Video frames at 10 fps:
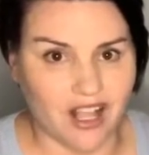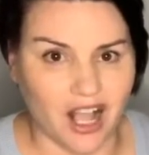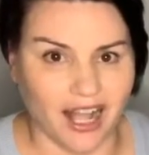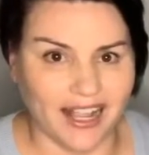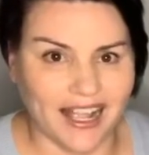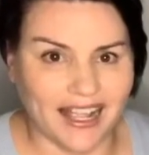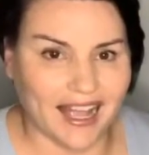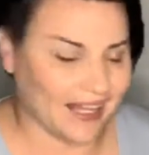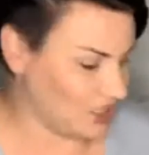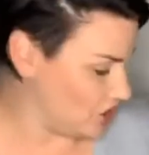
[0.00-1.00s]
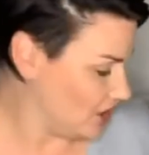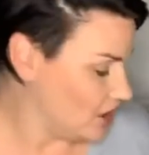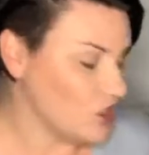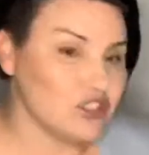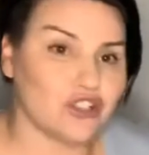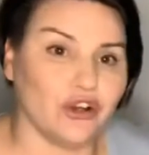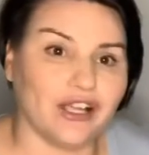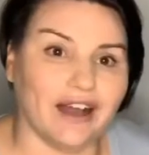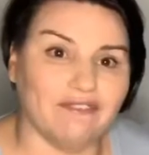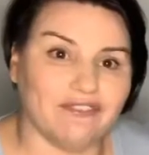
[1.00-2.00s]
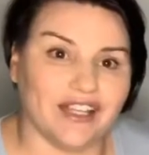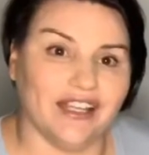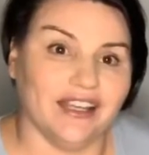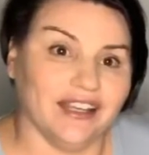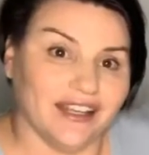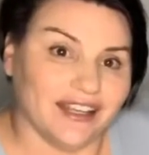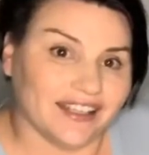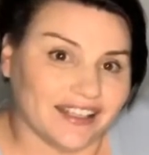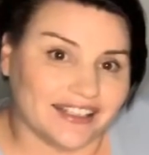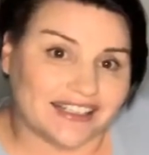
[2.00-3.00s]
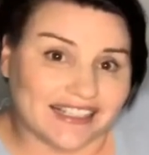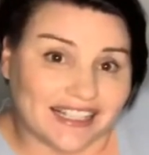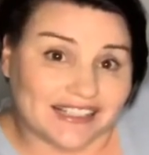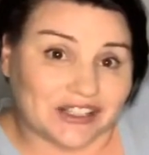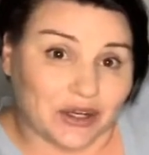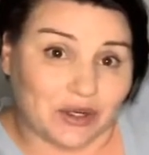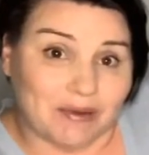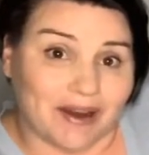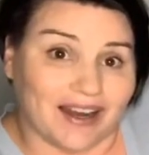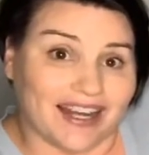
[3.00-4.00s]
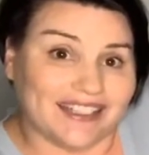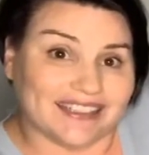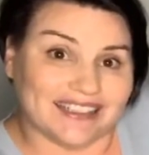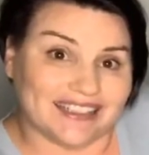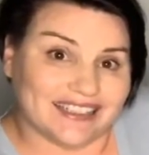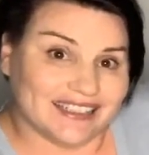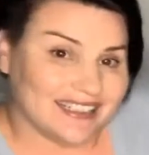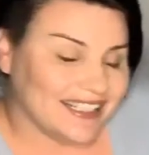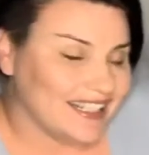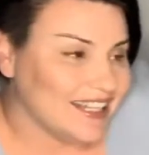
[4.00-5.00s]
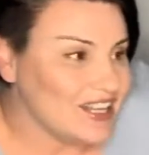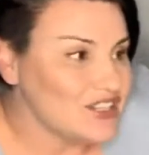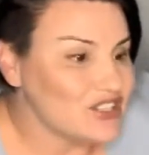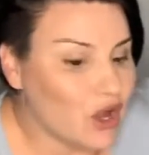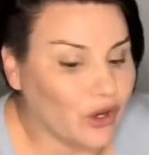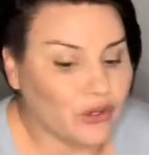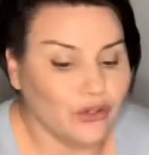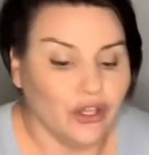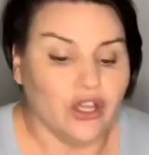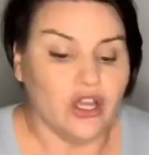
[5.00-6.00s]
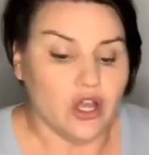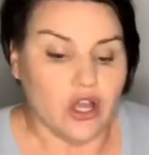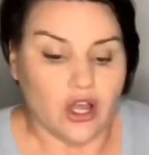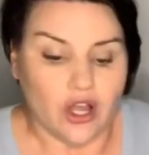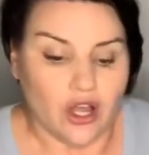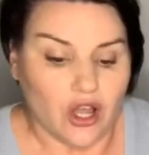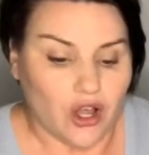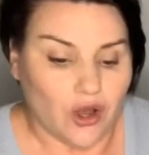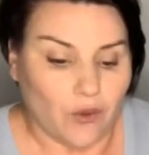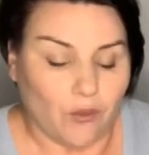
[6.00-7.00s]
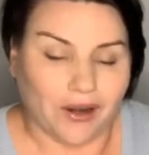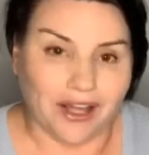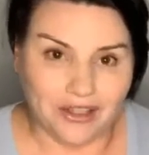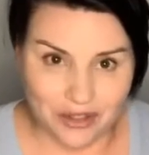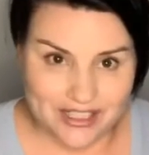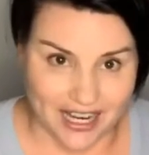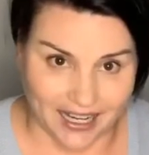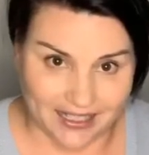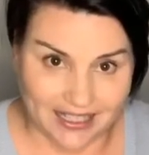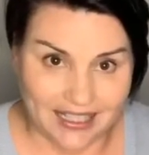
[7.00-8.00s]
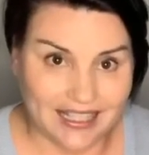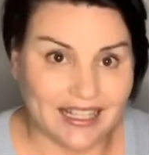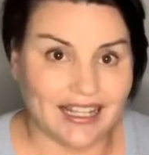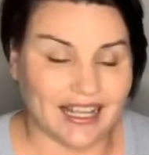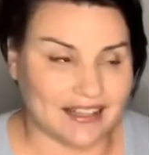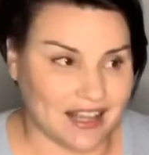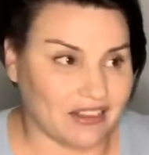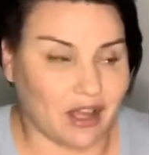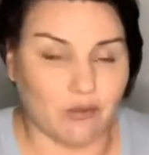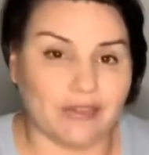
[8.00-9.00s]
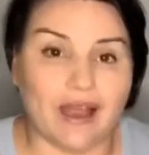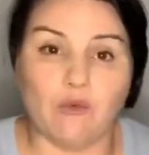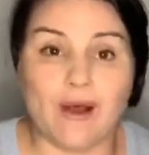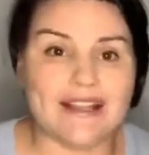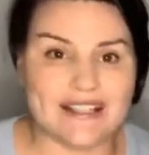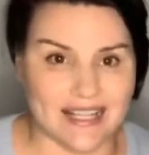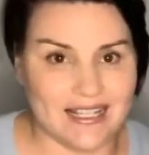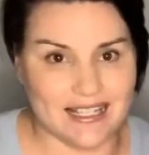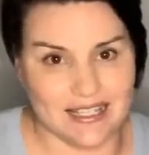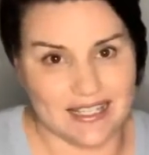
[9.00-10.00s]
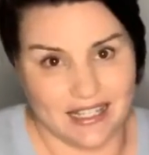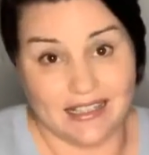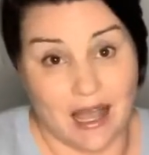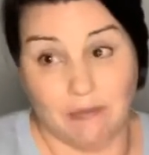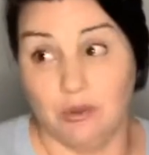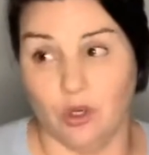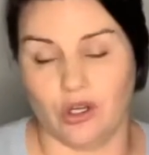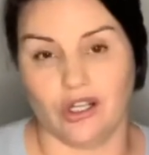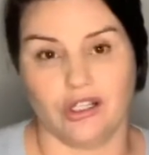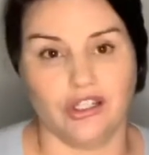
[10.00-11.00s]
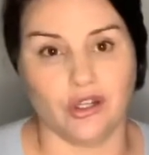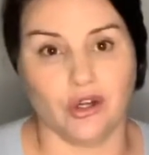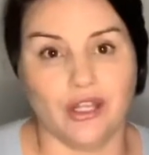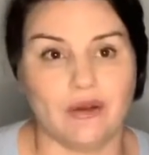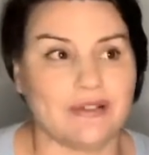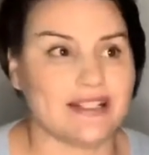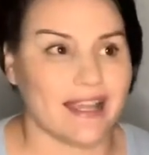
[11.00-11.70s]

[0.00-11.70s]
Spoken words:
Hi AH, so comfy. Can you see his curl behind? So what I looked at, that one sentence in that book, you know, it was